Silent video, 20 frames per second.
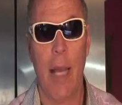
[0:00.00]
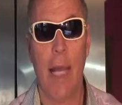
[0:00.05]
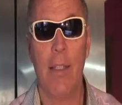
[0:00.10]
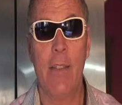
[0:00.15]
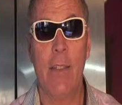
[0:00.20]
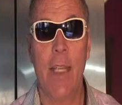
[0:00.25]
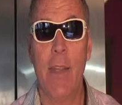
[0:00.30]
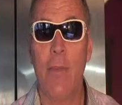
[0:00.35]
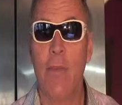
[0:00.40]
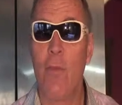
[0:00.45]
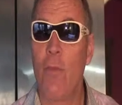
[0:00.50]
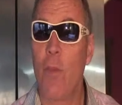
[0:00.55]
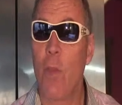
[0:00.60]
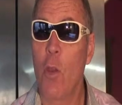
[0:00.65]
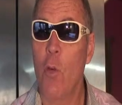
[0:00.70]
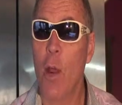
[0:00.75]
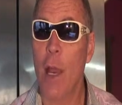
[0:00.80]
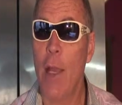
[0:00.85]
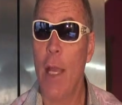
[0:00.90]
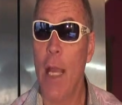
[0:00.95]
That's it for
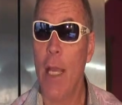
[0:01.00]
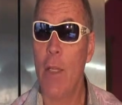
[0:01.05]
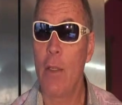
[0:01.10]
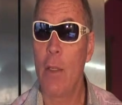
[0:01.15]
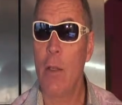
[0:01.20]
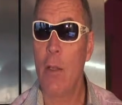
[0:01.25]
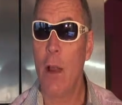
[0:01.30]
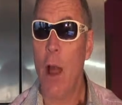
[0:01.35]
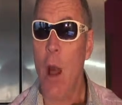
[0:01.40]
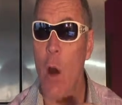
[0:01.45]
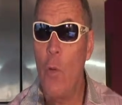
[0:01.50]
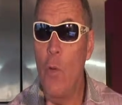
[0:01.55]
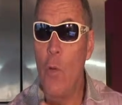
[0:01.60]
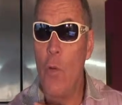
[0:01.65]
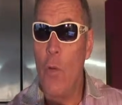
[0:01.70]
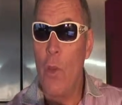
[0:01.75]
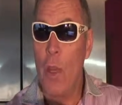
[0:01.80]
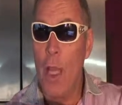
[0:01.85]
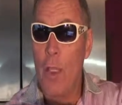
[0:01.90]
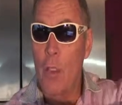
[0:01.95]
the Grand National. On
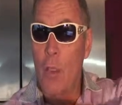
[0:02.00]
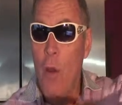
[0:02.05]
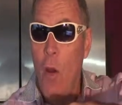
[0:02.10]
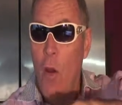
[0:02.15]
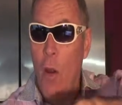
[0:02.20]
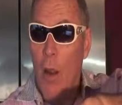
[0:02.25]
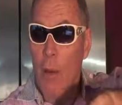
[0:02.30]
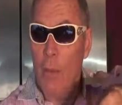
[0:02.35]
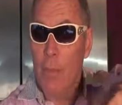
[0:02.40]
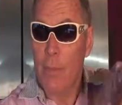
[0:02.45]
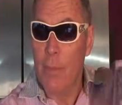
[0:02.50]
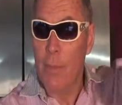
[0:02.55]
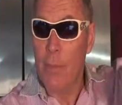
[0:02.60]
to the next card.